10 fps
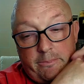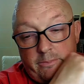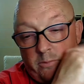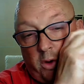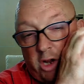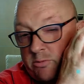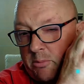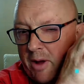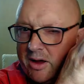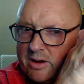working my
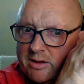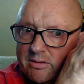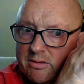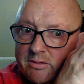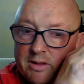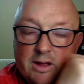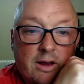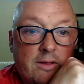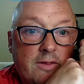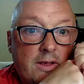mind, that
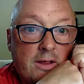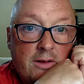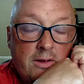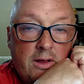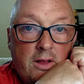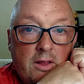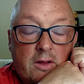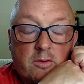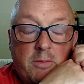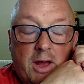kind of thing. That's
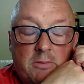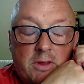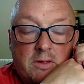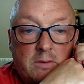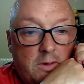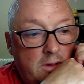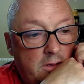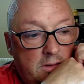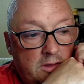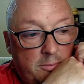what I've mainly been doing.
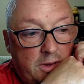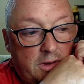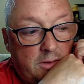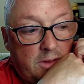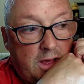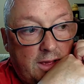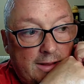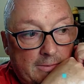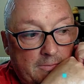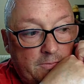It's been
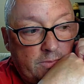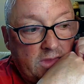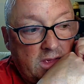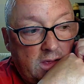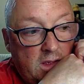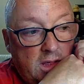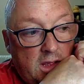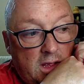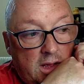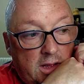okay.
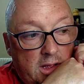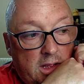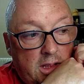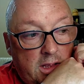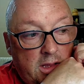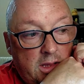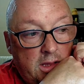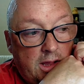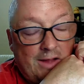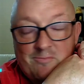I
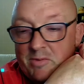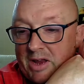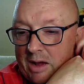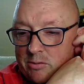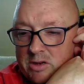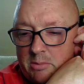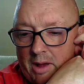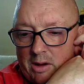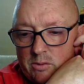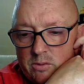haven't been out and
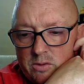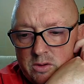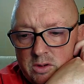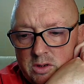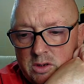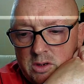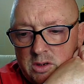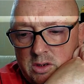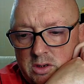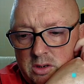about.
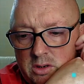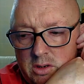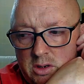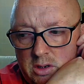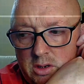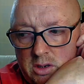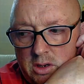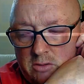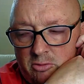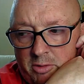I've
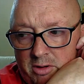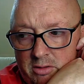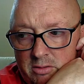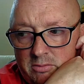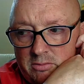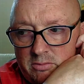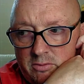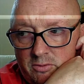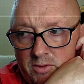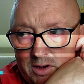just been
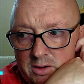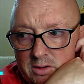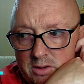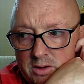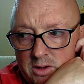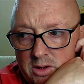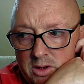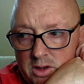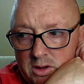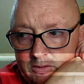trying to
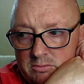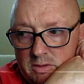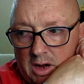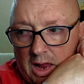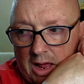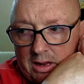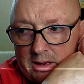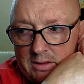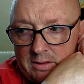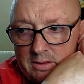
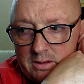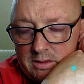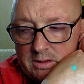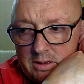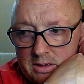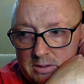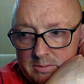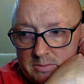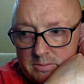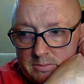relax, learn